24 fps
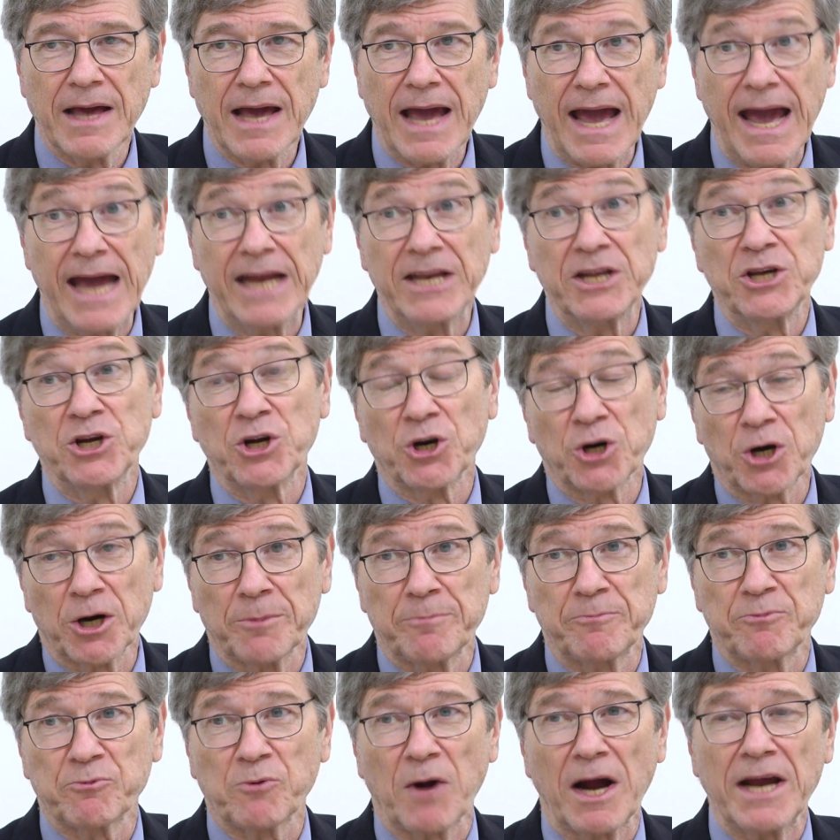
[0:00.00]
And
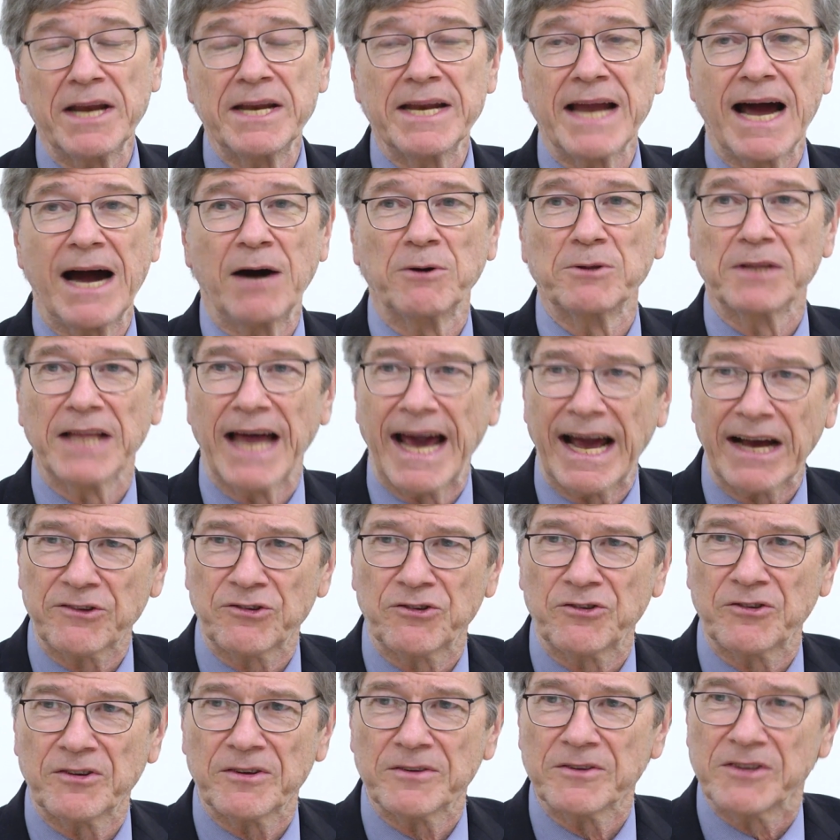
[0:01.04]
Europe right now
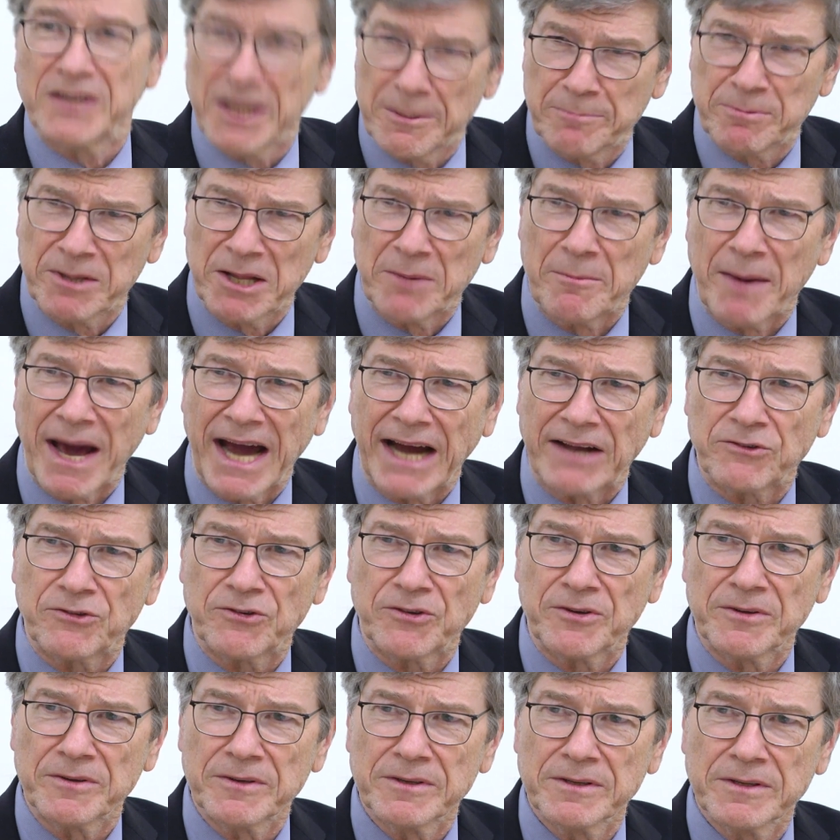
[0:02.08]
lacks
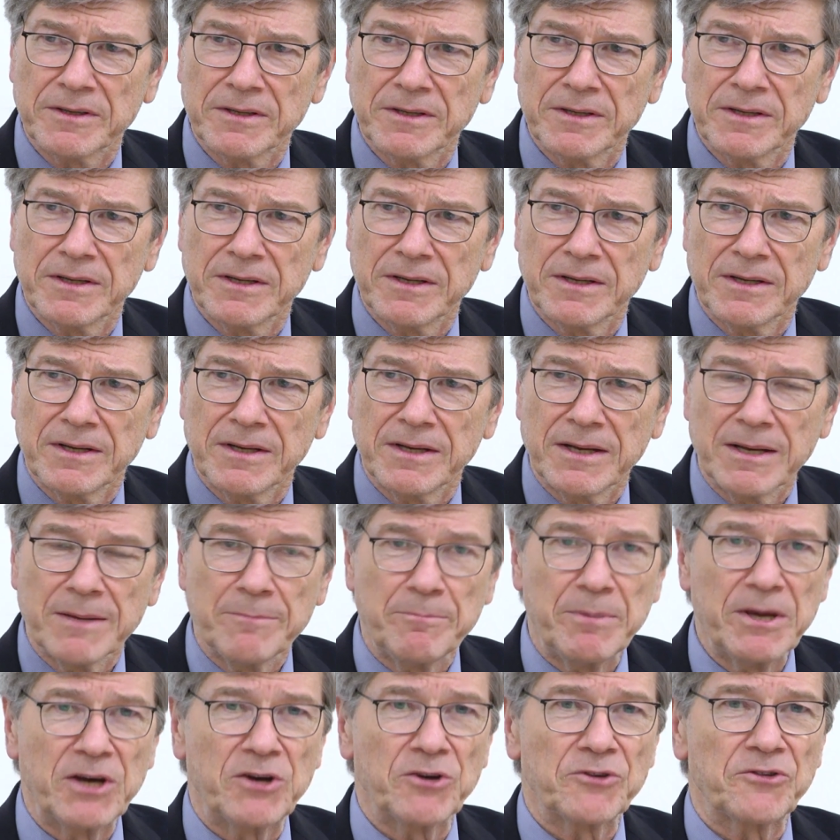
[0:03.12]
diplomats
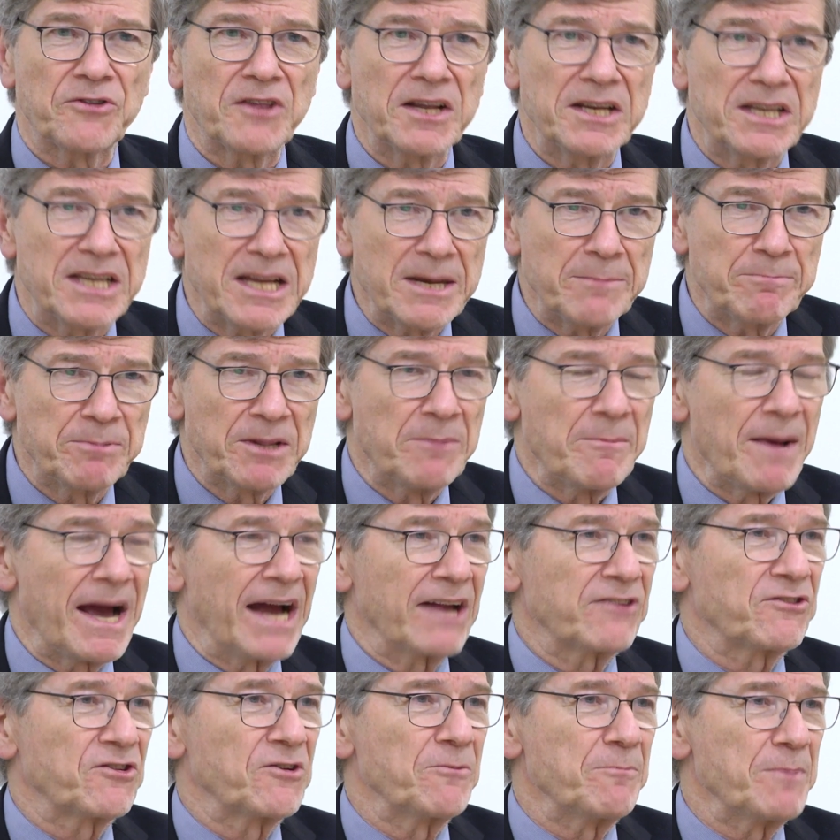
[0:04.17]
because the
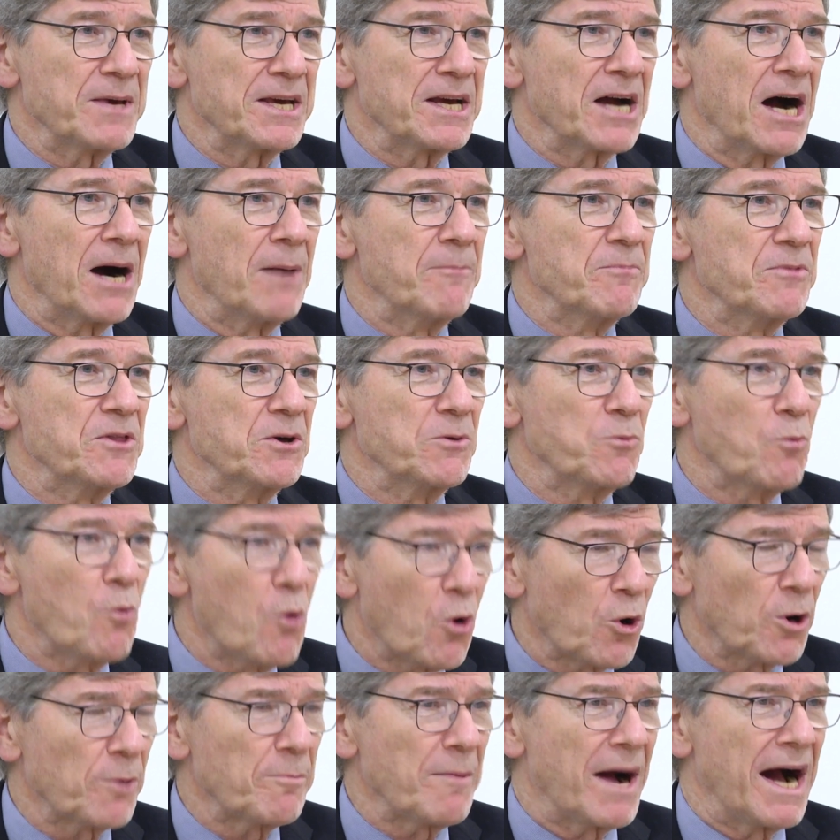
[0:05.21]
diplomats have become the
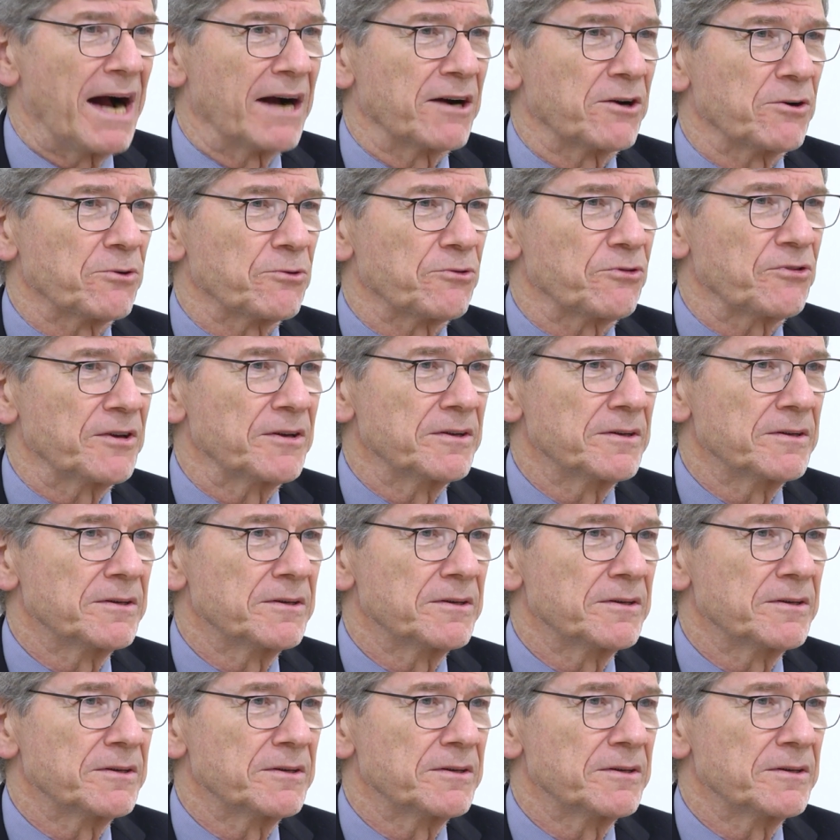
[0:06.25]
warmongers.